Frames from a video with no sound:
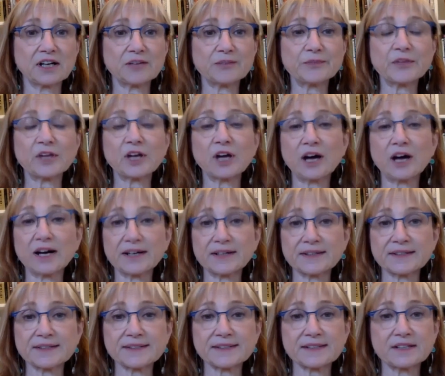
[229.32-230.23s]

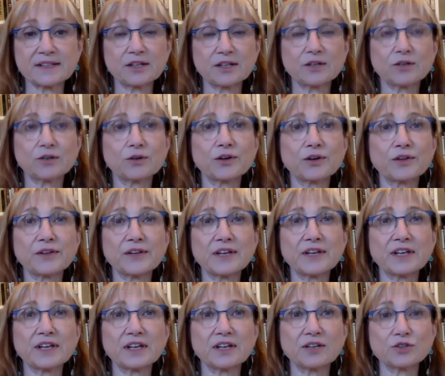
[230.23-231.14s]
goddess, or
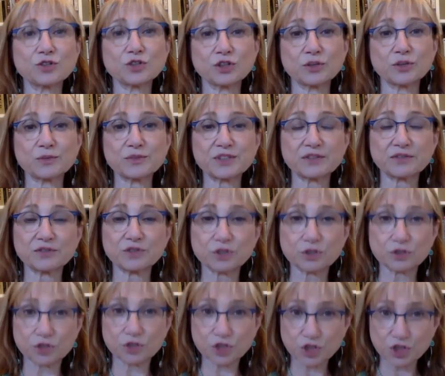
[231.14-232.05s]
thinking in terms of
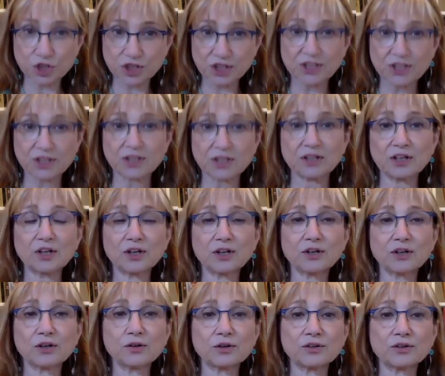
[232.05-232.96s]
she,
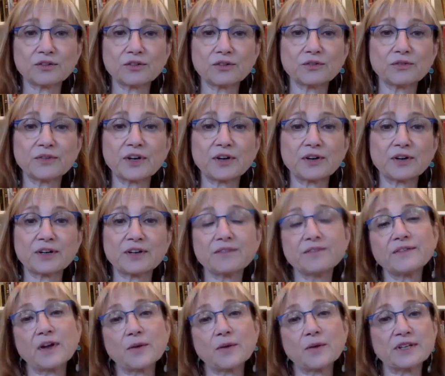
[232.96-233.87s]
or very
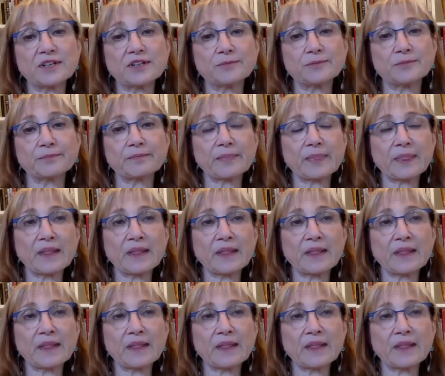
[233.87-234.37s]
feminine.